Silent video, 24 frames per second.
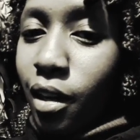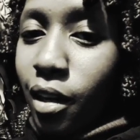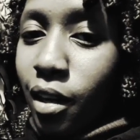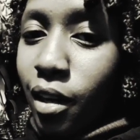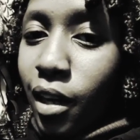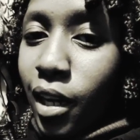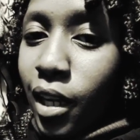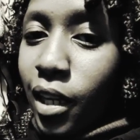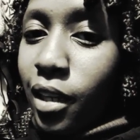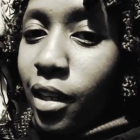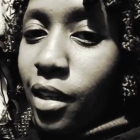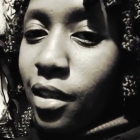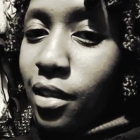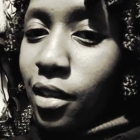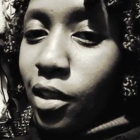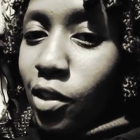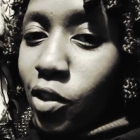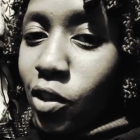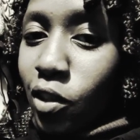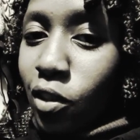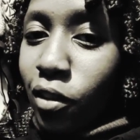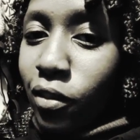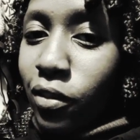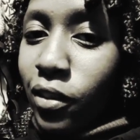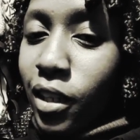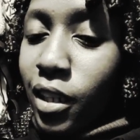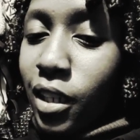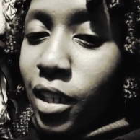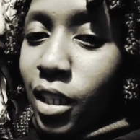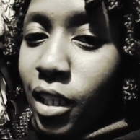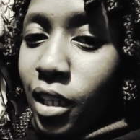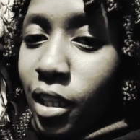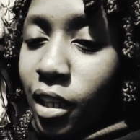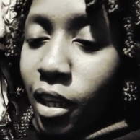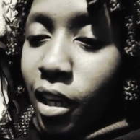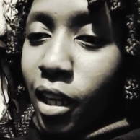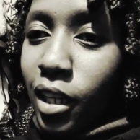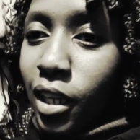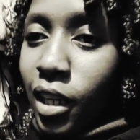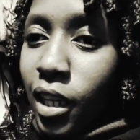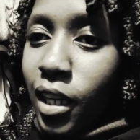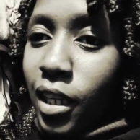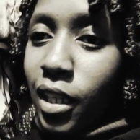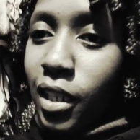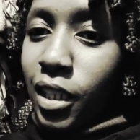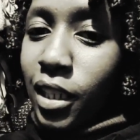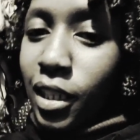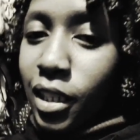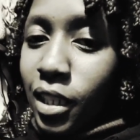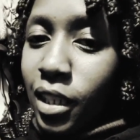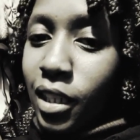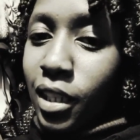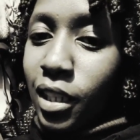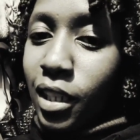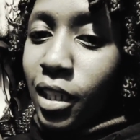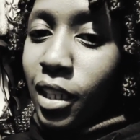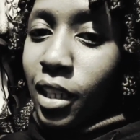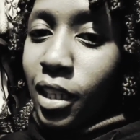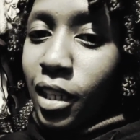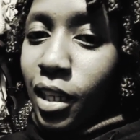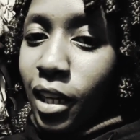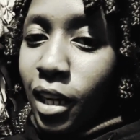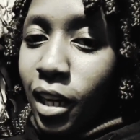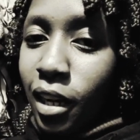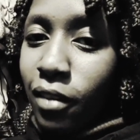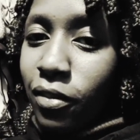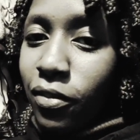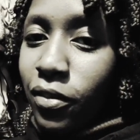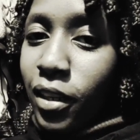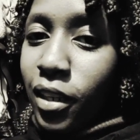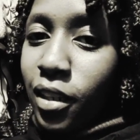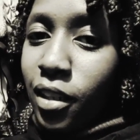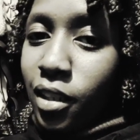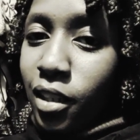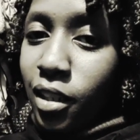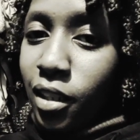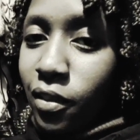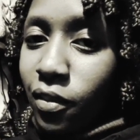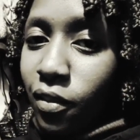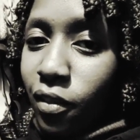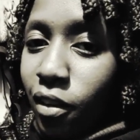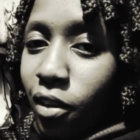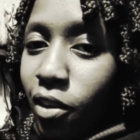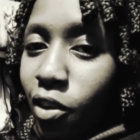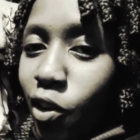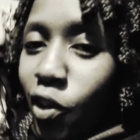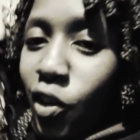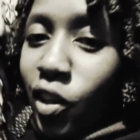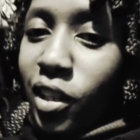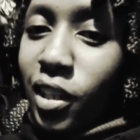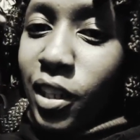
like a section of a day, like a day, half a day vlog.